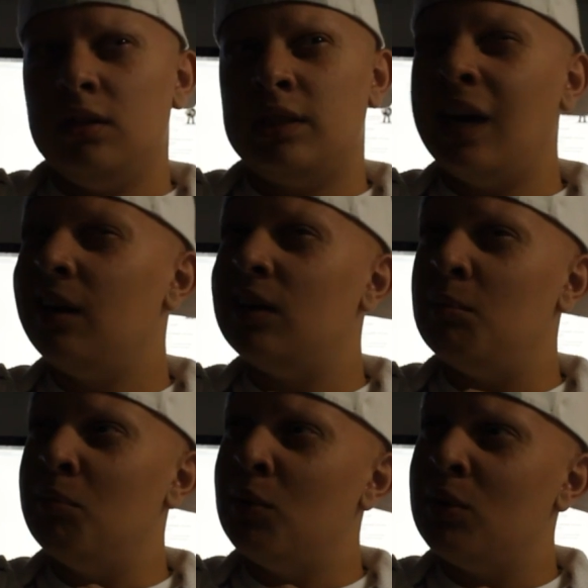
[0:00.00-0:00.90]

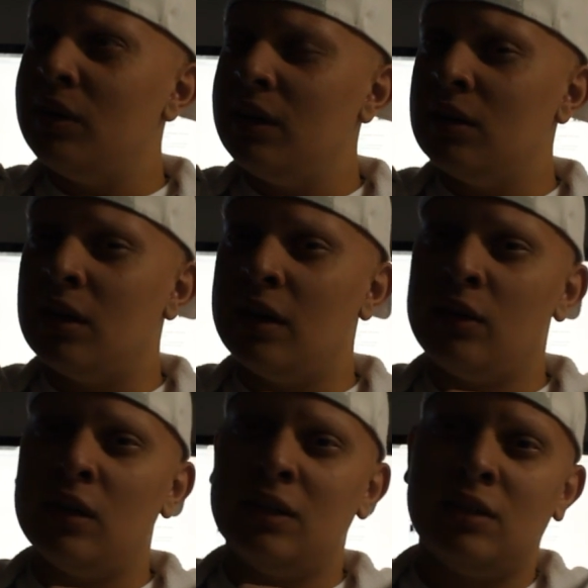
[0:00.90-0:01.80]
Saturday morning,
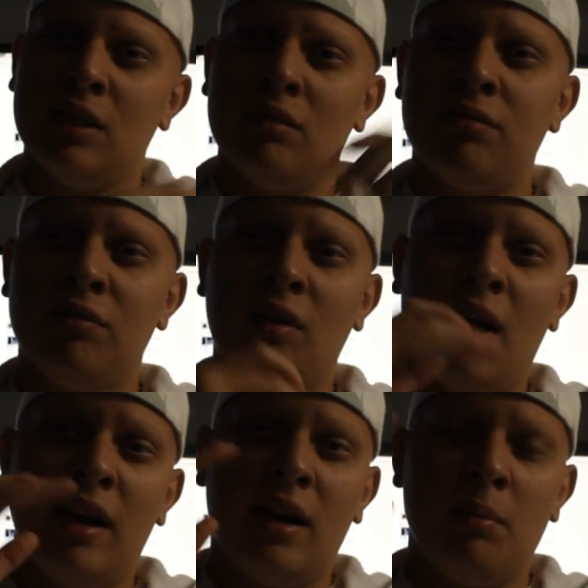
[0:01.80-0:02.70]
or I'd say
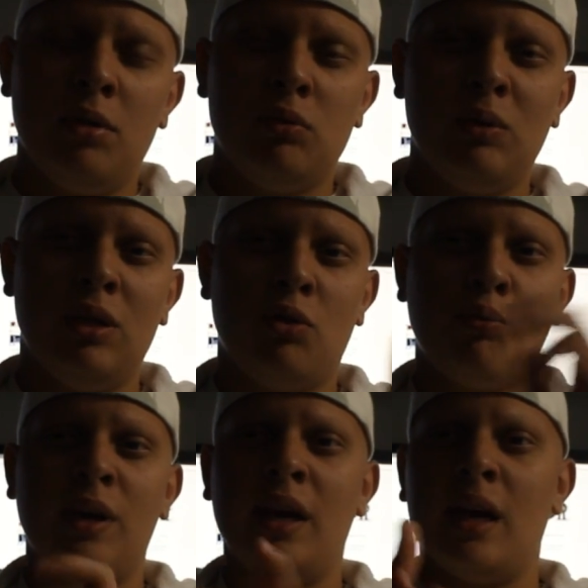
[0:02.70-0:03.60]
Friday between
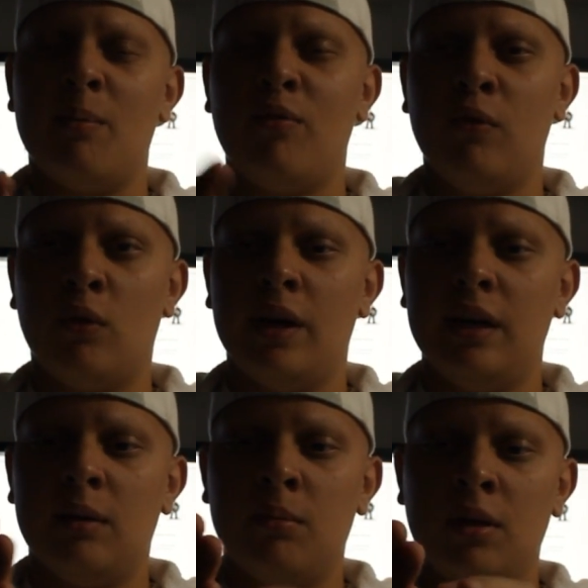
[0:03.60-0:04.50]
3 a.m. 4
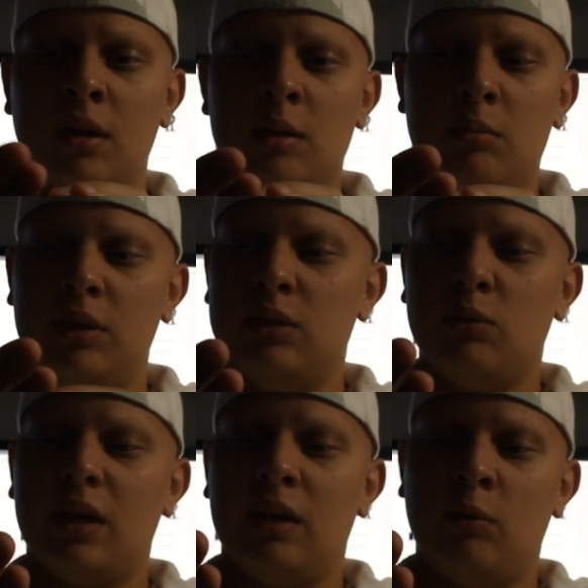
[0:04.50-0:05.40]
a.m. Because
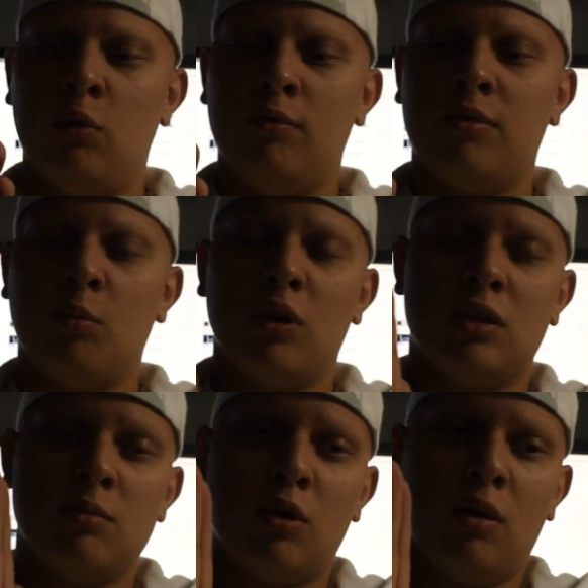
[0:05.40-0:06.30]
when I get home from
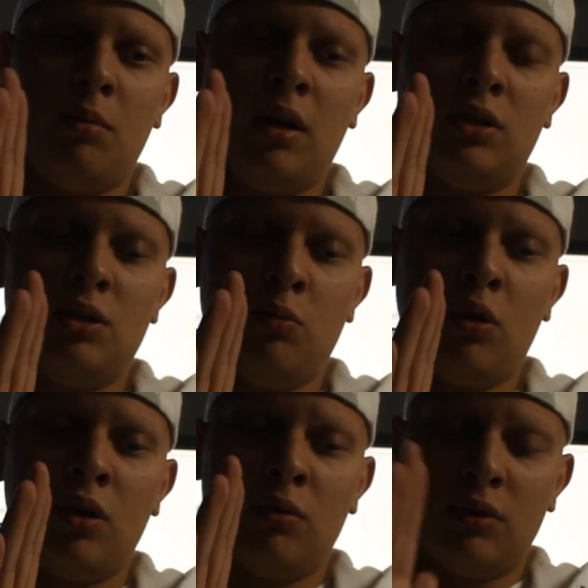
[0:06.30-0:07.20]
work tomorrow, I'm gonna actually
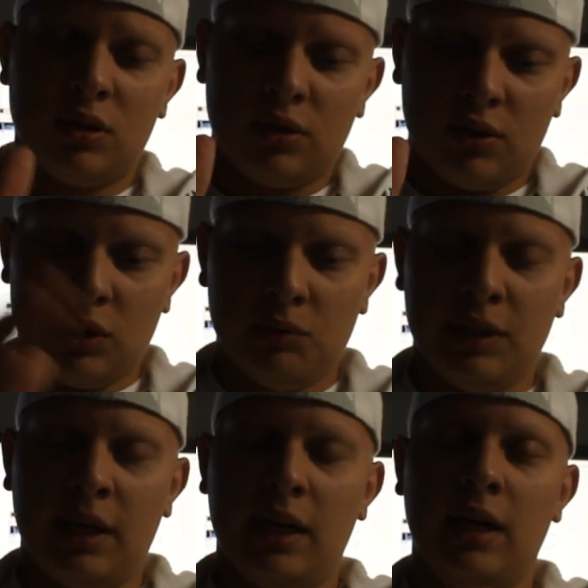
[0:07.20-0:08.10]
work on the Resistance
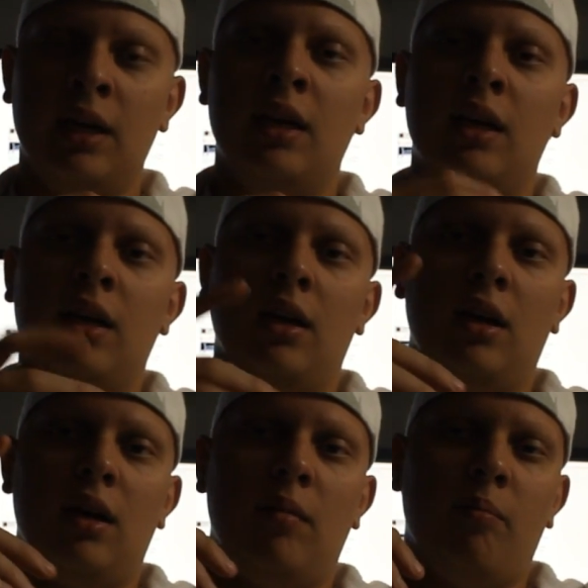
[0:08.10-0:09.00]
3. I gotta
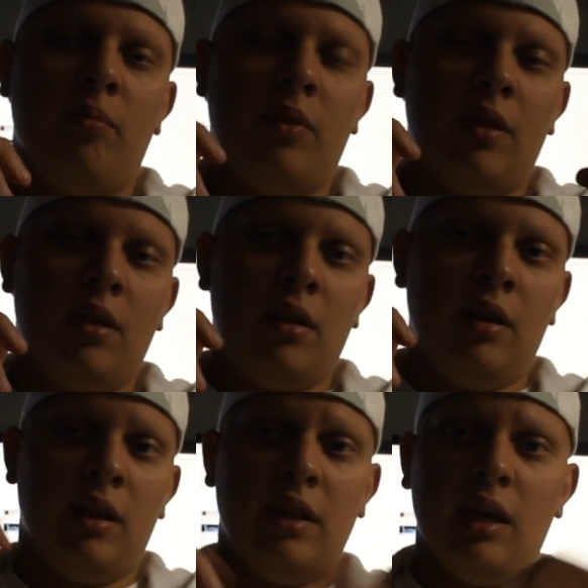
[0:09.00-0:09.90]
um,
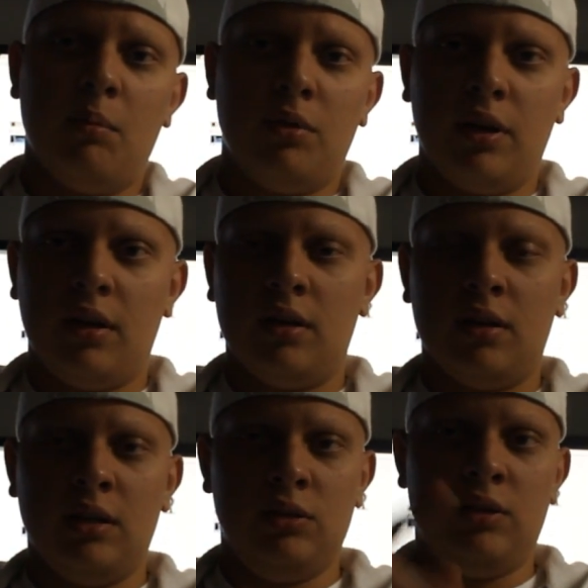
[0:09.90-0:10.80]
get the gameplay,
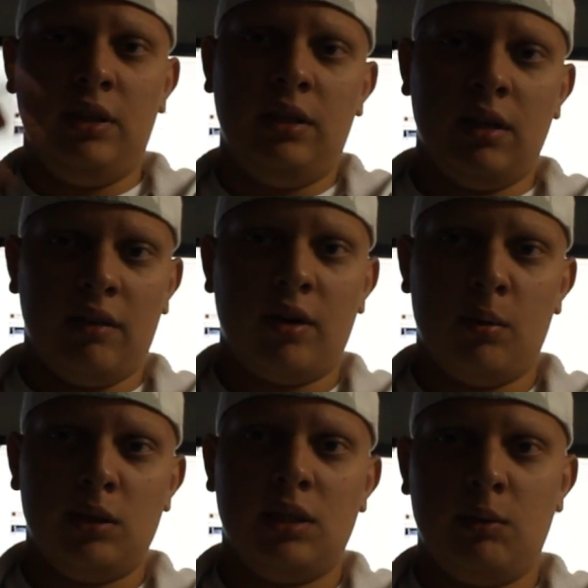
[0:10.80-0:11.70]
then do the live
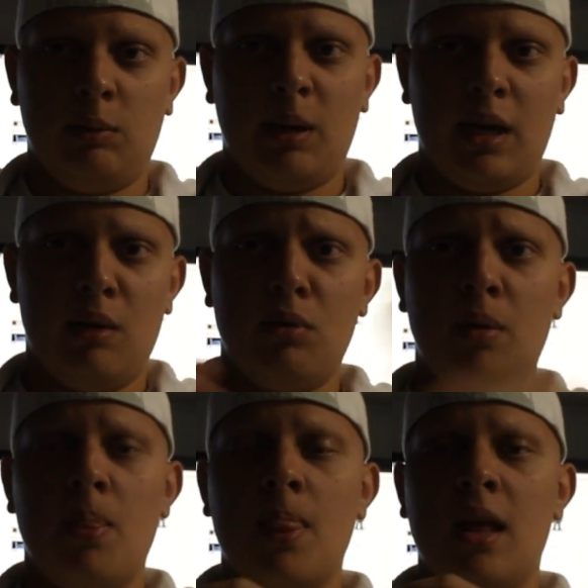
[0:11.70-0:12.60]
commentary with my
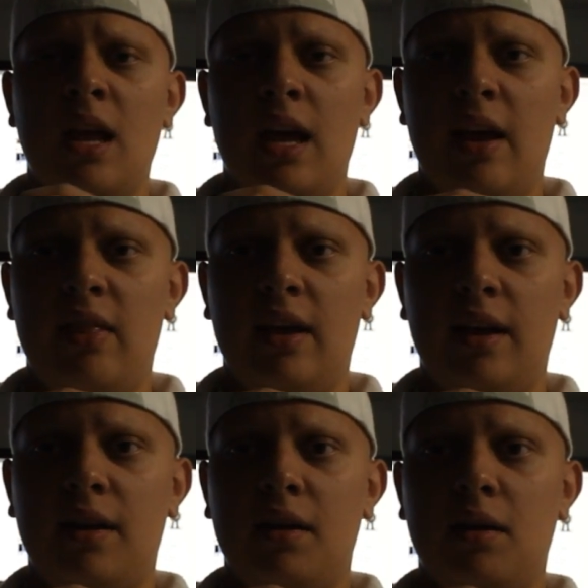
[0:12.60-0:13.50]
camera, and
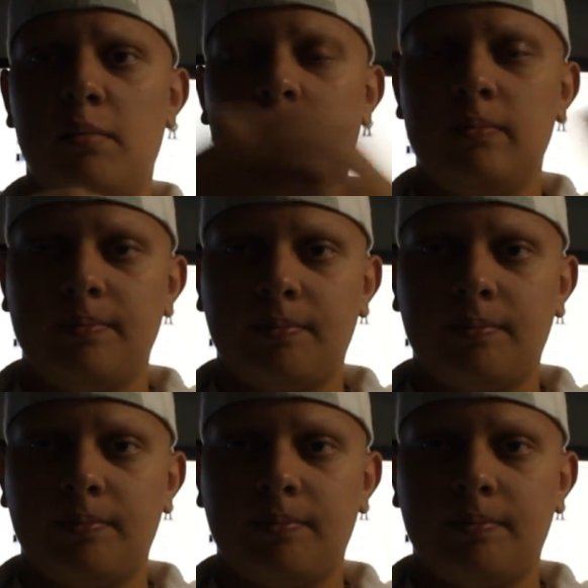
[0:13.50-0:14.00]
then um,